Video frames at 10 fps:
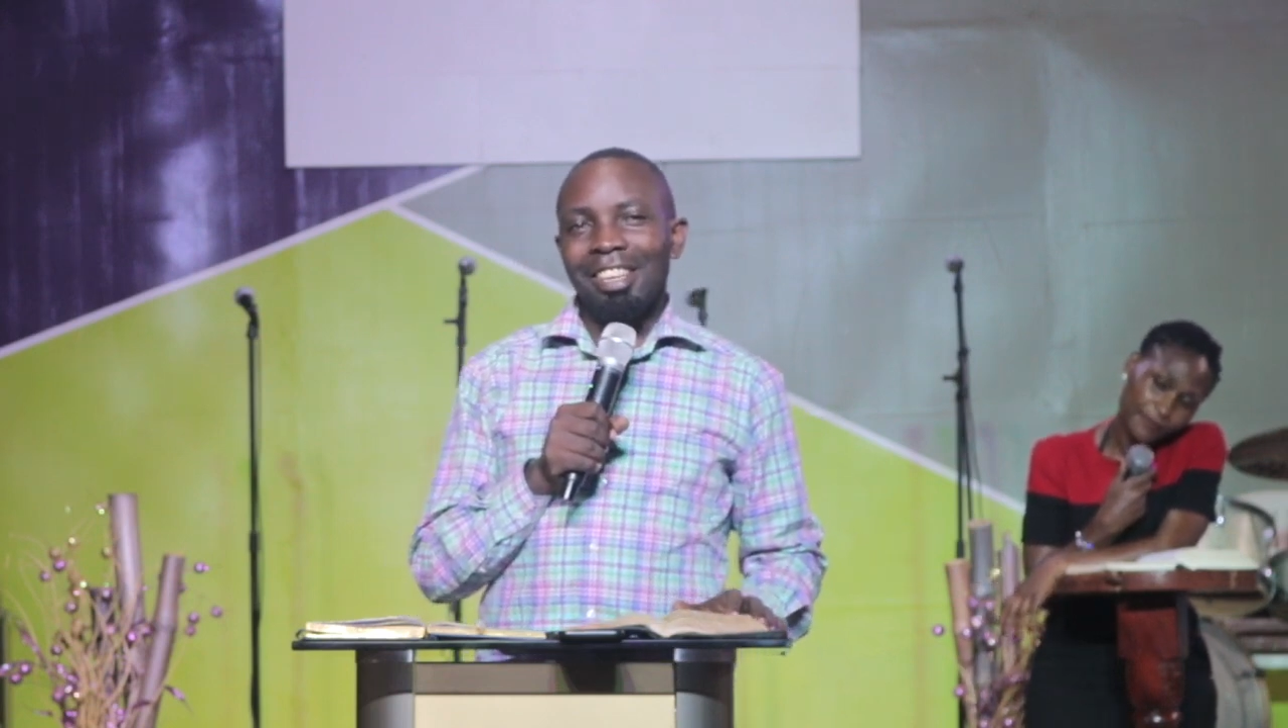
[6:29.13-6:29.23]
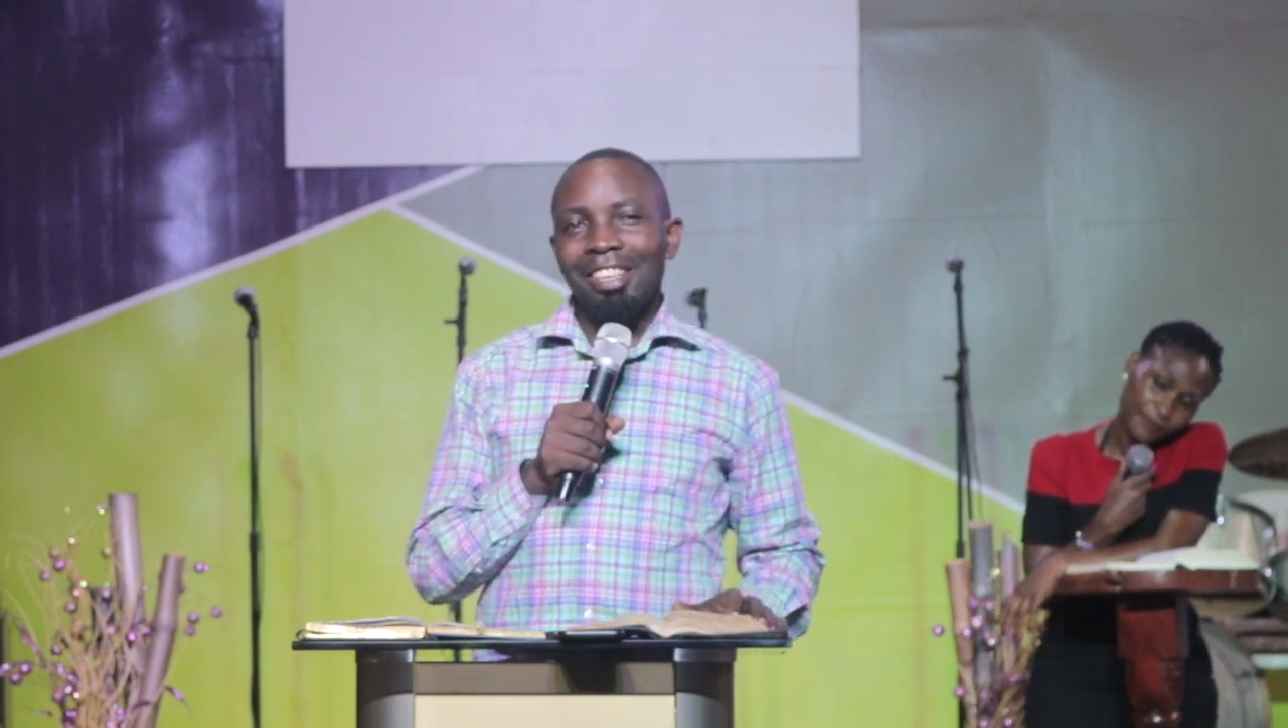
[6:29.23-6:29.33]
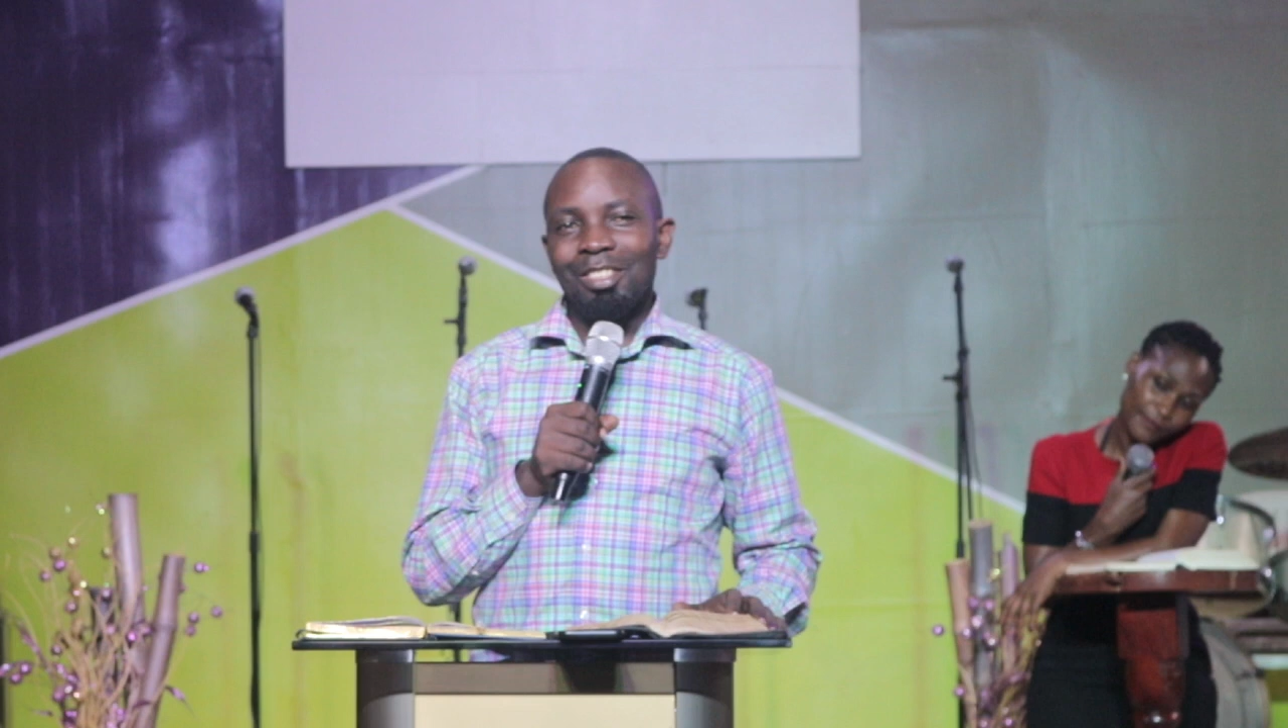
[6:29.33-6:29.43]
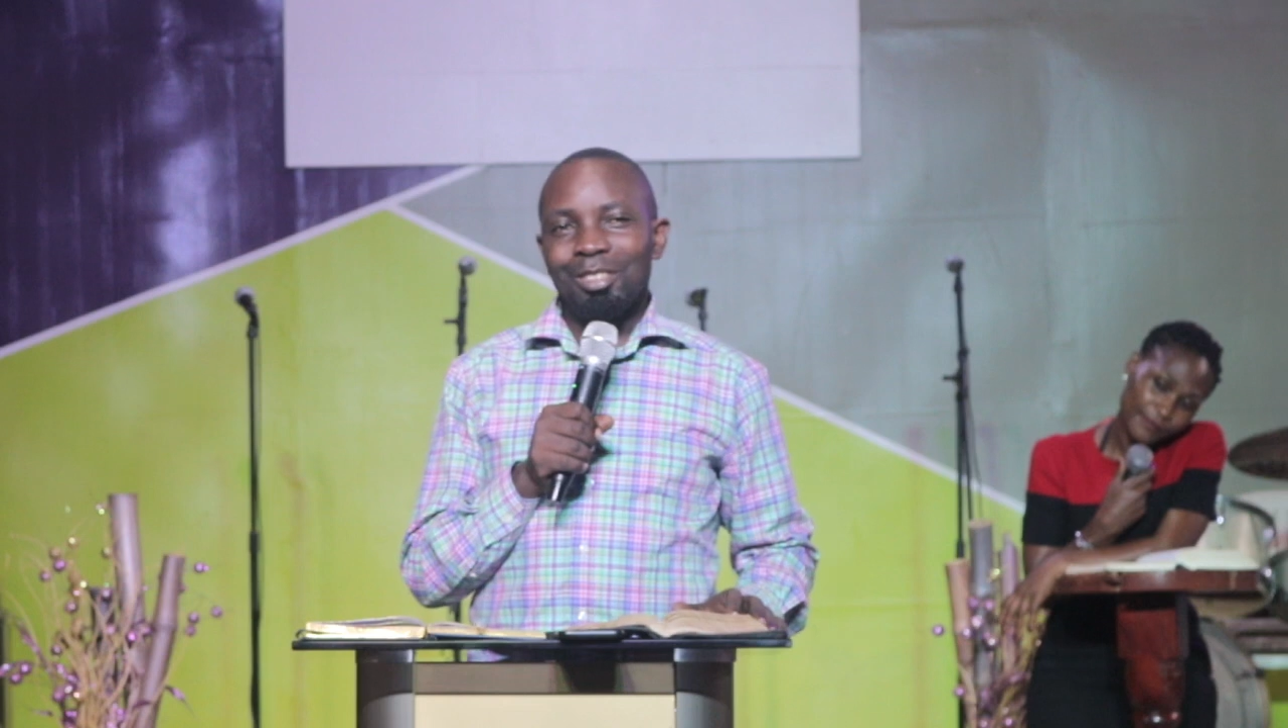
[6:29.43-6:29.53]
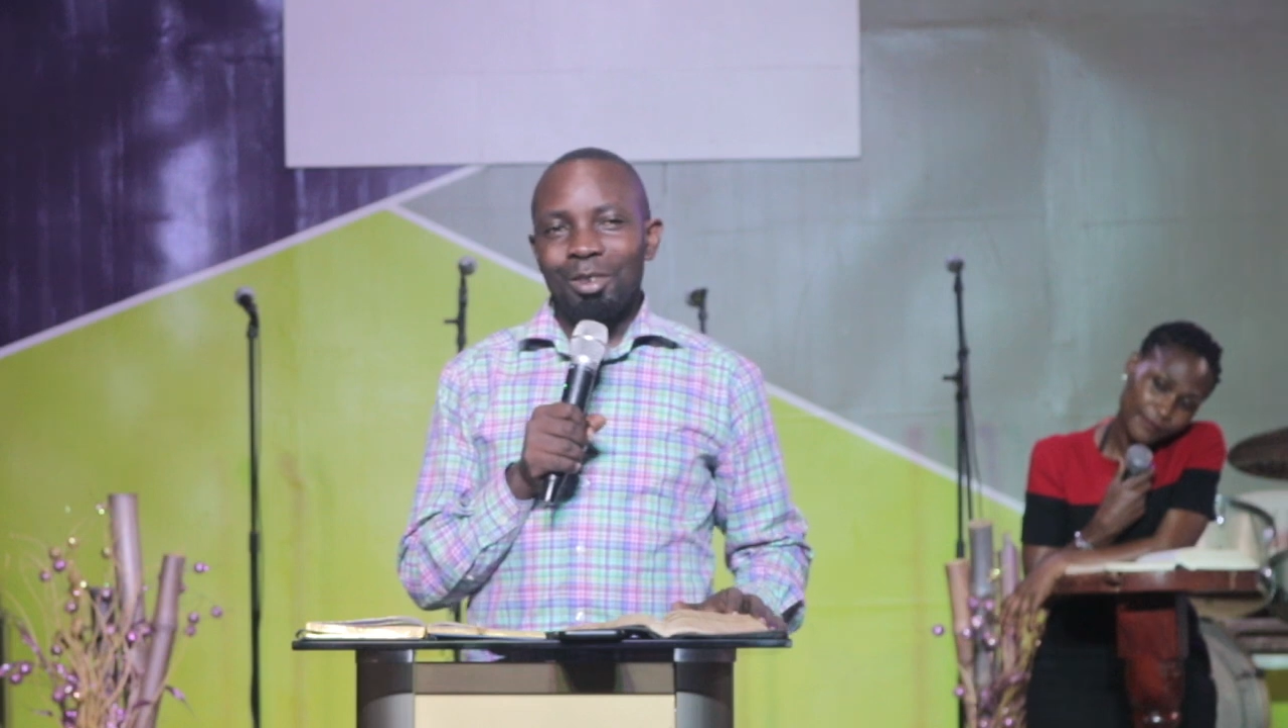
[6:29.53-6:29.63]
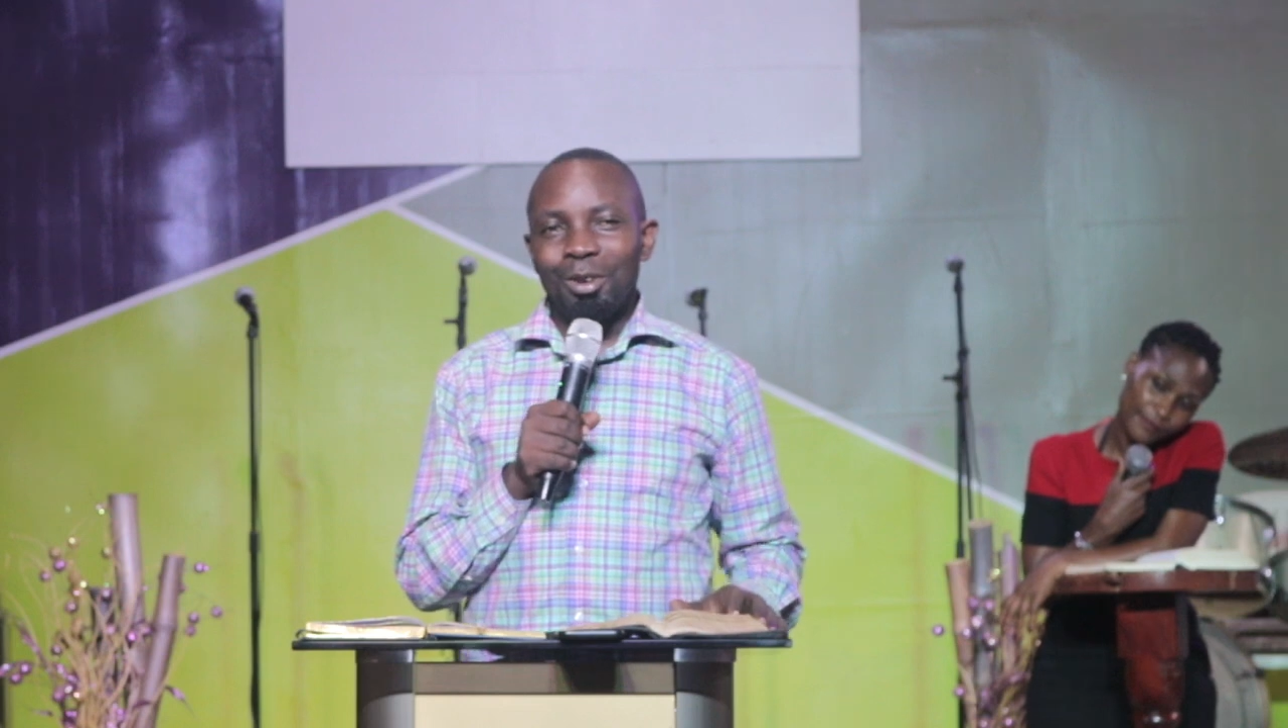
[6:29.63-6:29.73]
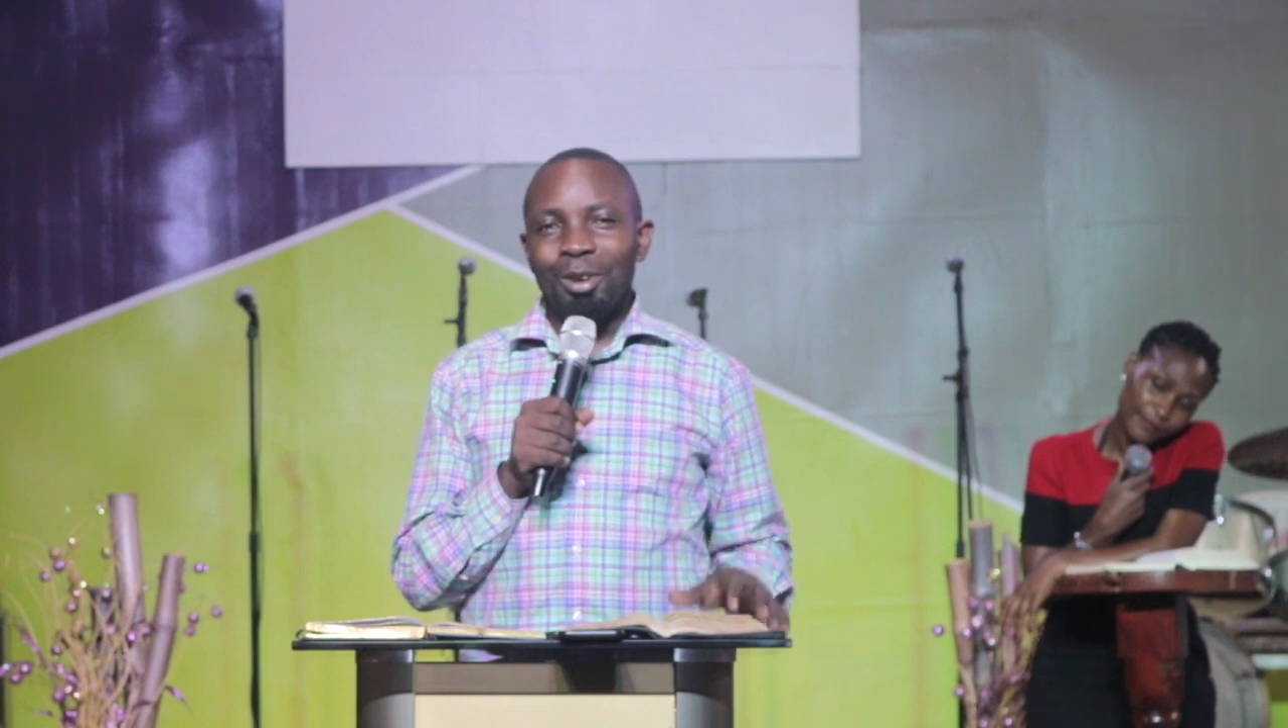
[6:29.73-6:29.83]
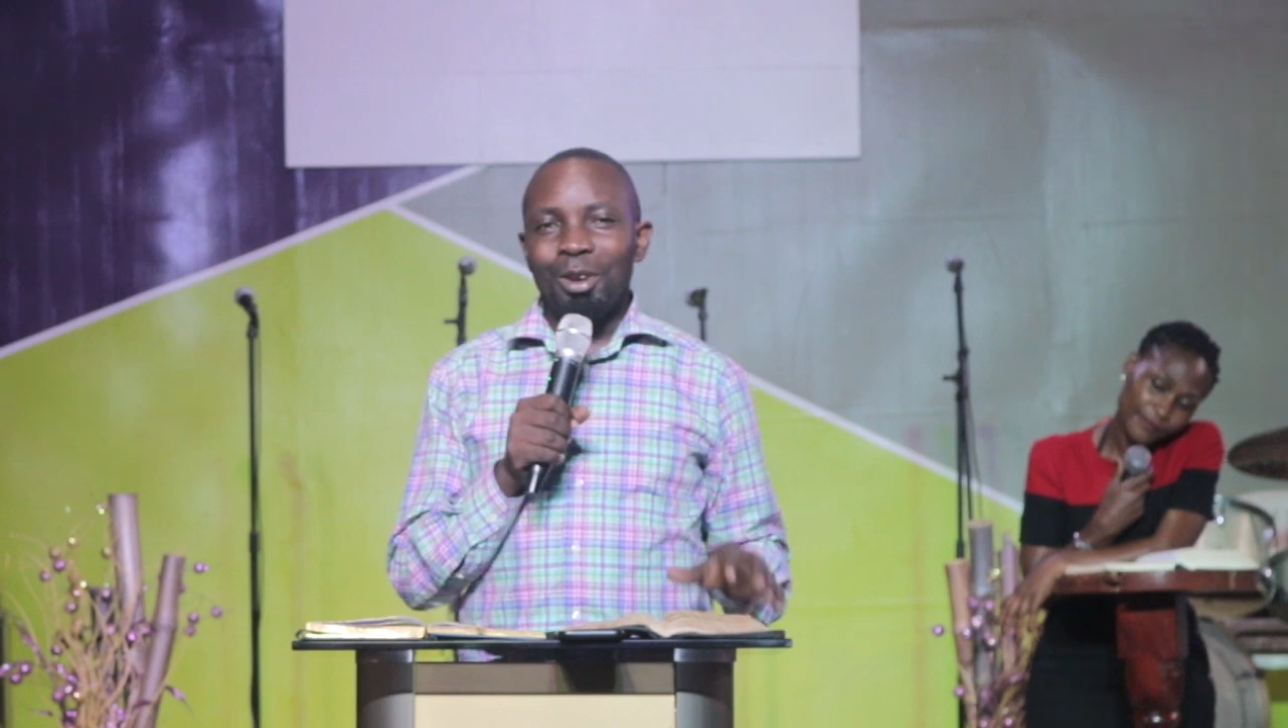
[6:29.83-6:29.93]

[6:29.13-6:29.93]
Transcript: So